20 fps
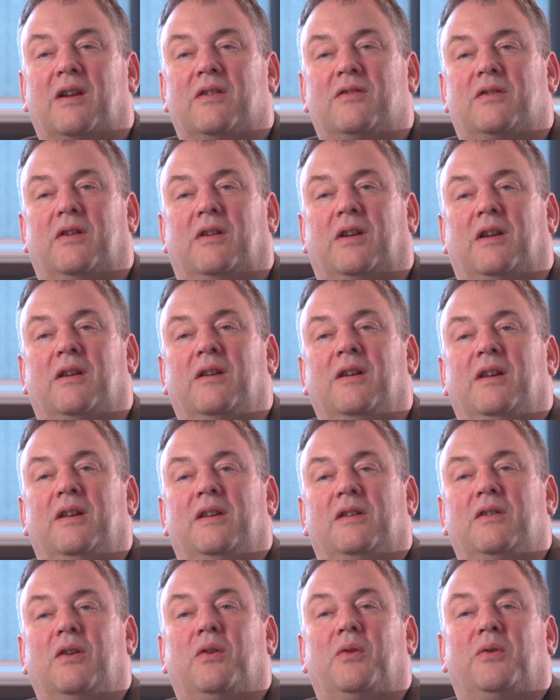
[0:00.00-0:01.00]
actually
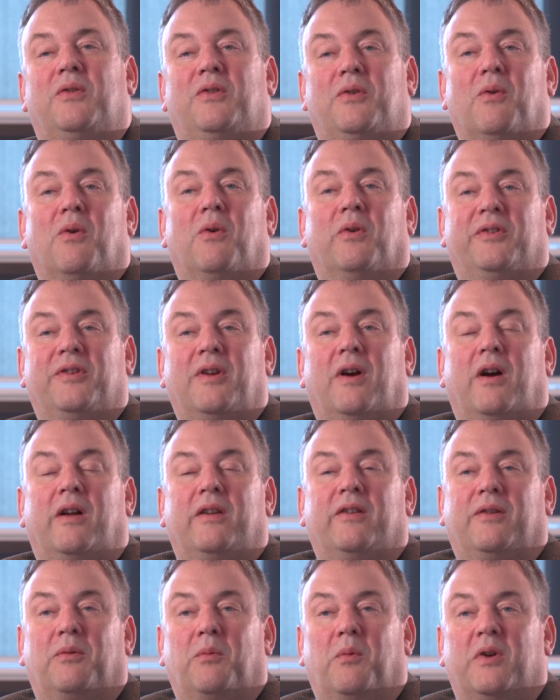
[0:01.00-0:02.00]
use your
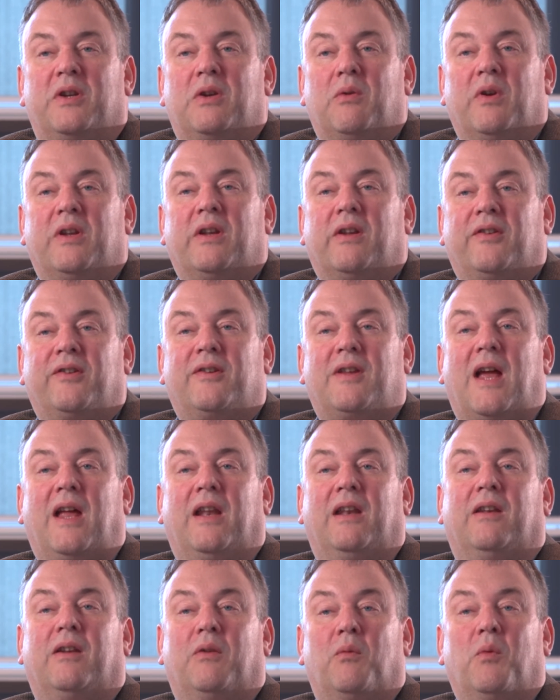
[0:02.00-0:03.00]
science and what you understand